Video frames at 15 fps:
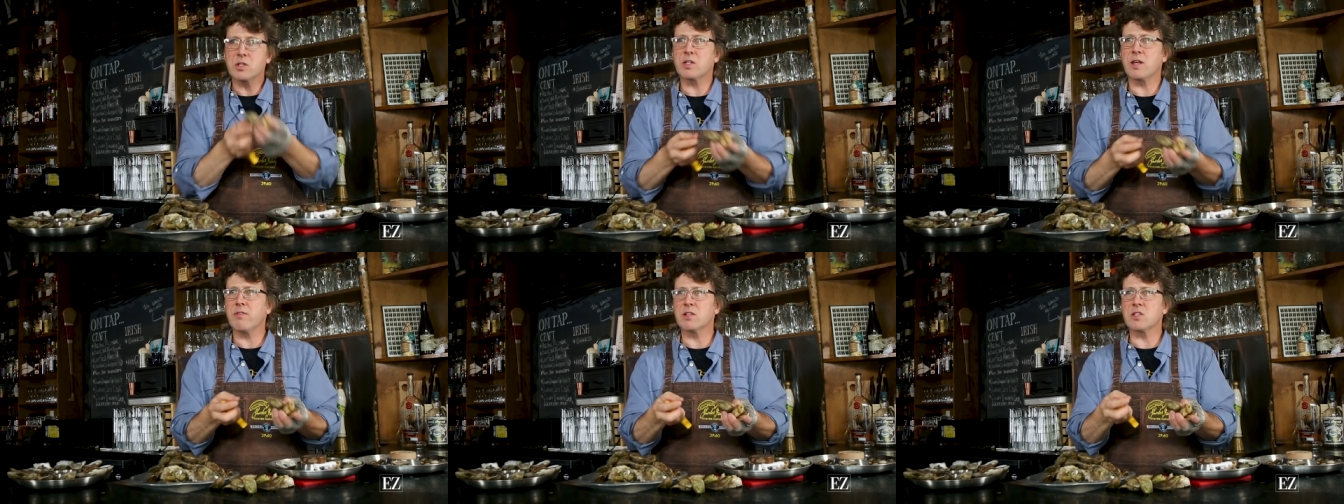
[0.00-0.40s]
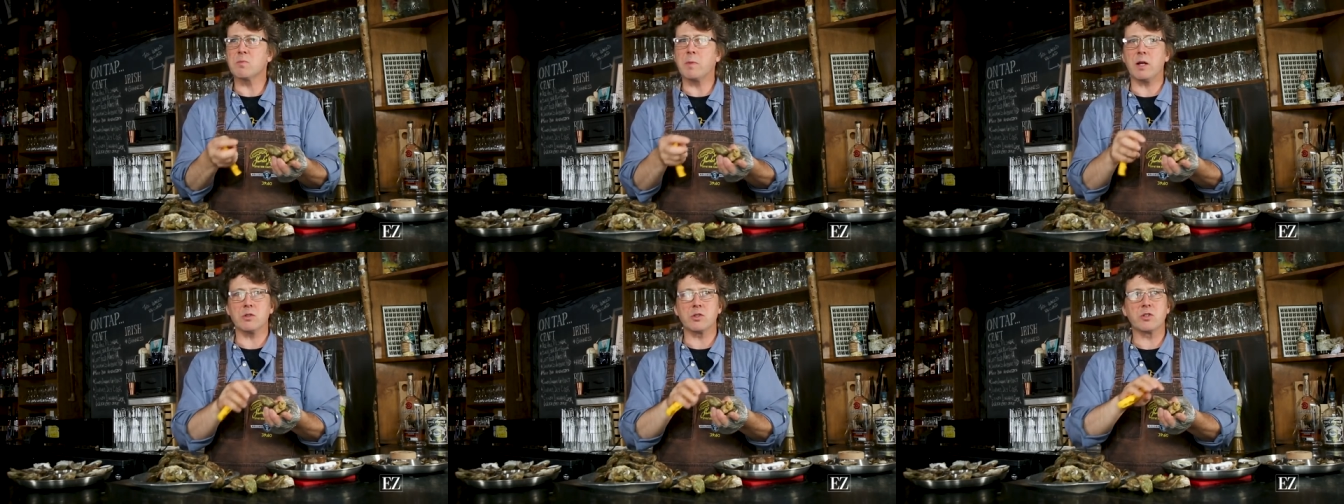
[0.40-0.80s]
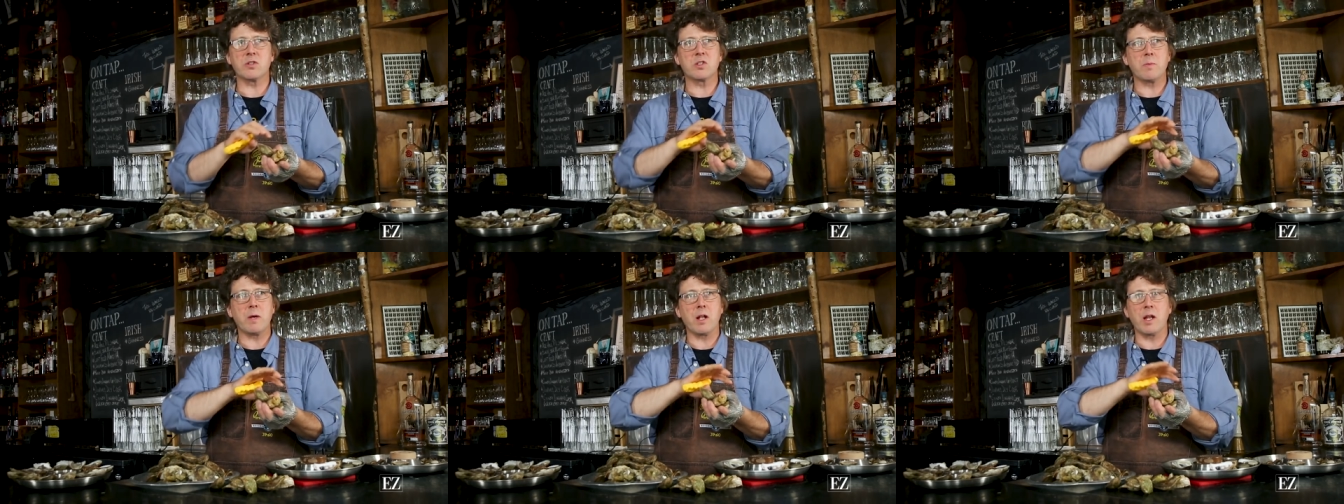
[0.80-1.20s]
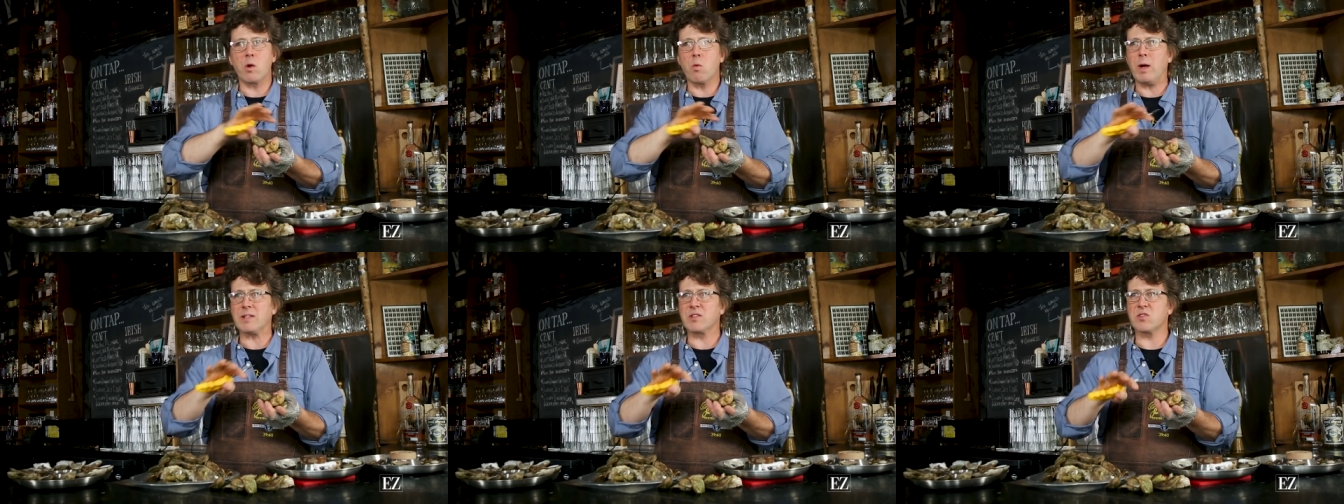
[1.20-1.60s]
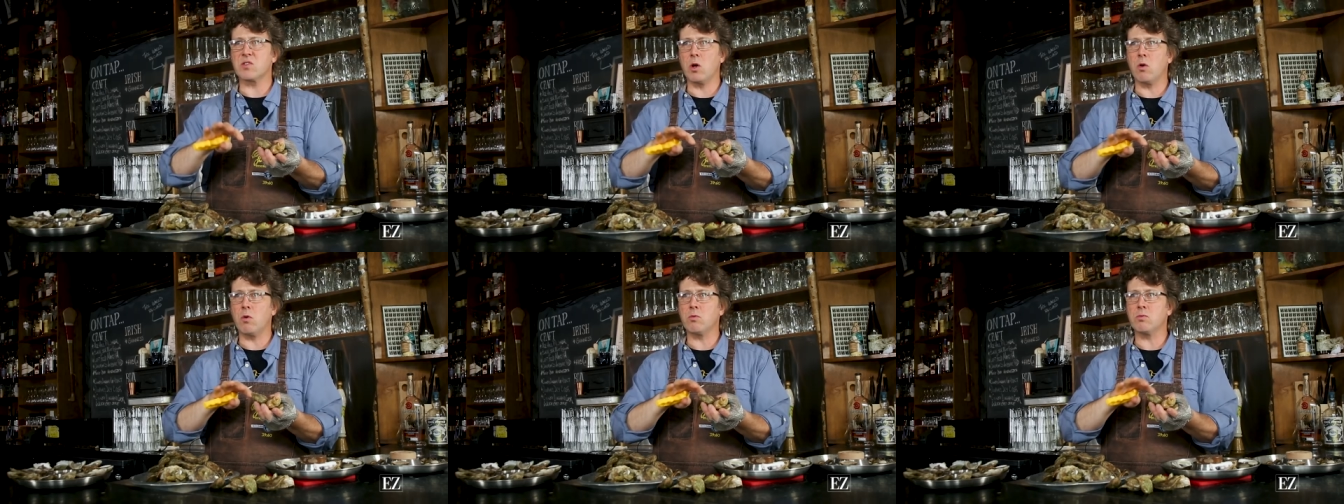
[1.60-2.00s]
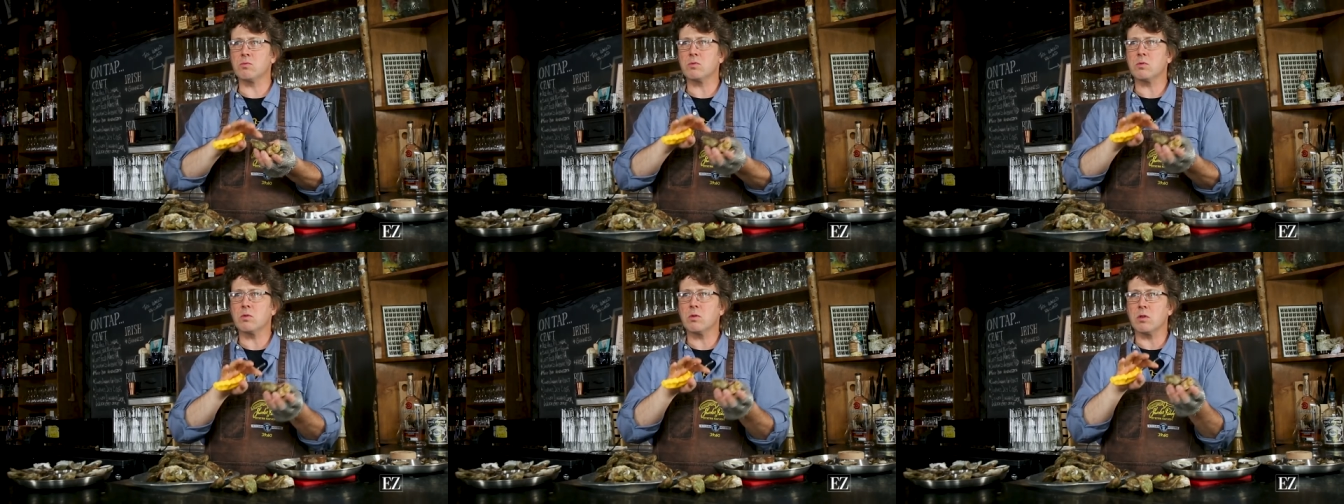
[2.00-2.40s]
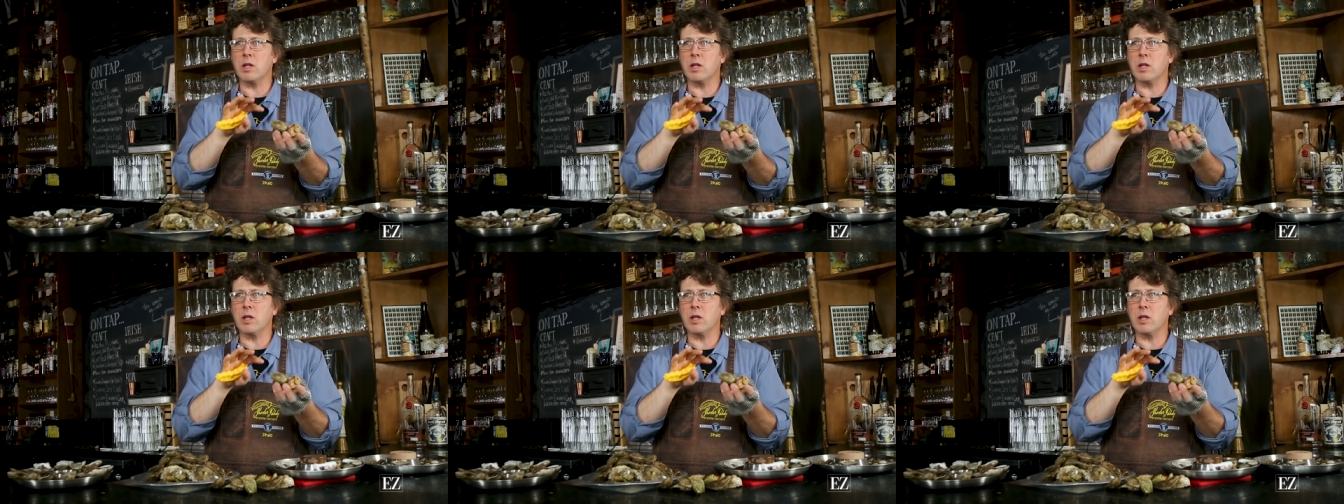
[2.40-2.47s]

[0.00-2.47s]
just give it a smell. It should smell like wet stone,